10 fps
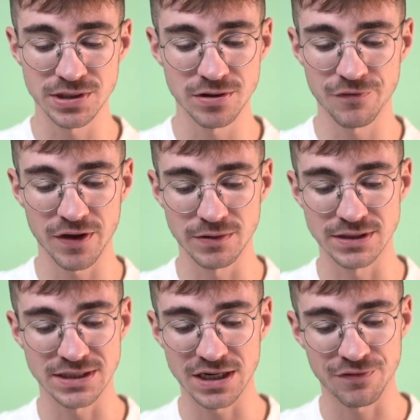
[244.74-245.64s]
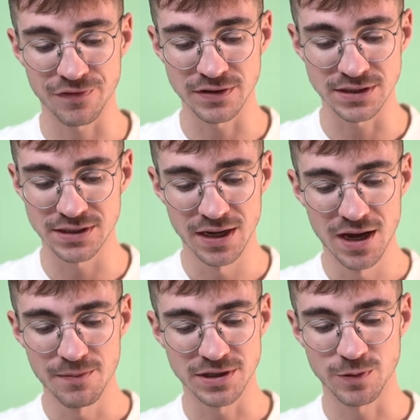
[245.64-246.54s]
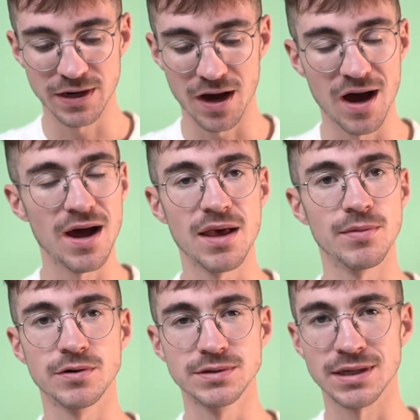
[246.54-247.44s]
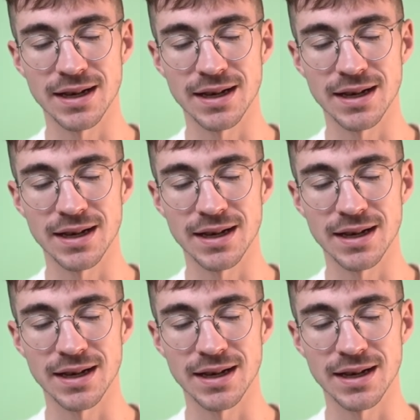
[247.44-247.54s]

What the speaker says: sure if there was a difference between earlier models and